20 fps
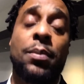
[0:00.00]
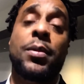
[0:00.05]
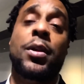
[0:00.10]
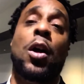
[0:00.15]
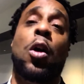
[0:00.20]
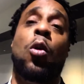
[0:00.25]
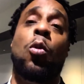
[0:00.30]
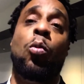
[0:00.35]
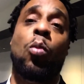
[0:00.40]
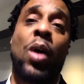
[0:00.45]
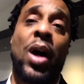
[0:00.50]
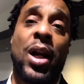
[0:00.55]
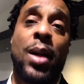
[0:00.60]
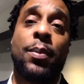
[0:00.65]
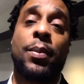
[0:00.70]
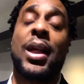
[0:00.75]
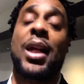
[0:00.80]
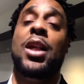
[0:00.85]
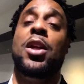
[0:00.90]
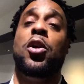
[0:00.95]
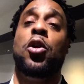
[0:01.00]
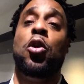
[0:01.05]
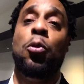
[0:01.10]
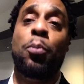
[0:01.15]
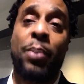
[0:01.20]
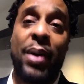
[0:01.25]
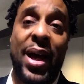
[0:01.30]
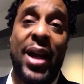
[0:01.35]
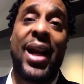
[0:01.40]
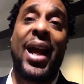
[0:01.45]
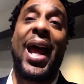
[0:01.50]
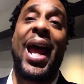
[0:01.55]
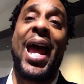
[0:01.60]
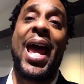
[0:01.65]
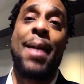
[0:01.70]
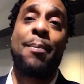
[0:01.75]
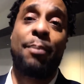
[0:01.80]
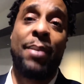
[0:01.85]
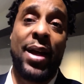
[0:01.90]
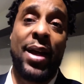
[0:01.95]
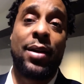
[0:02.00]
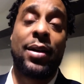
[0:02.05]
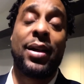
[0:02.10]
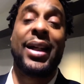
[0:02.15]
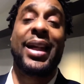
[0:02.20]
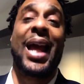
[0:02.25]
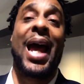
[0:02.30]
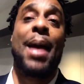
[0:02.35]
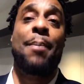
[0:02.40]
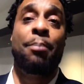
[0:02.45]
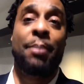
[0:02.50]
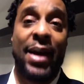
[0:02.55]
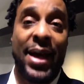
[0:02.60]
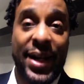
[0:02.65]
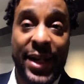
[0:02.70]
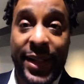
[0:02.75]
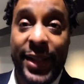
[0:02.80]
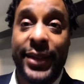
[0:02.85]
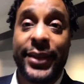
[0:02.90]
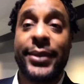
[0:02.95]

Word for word: don't want them, can do better, had better, got better,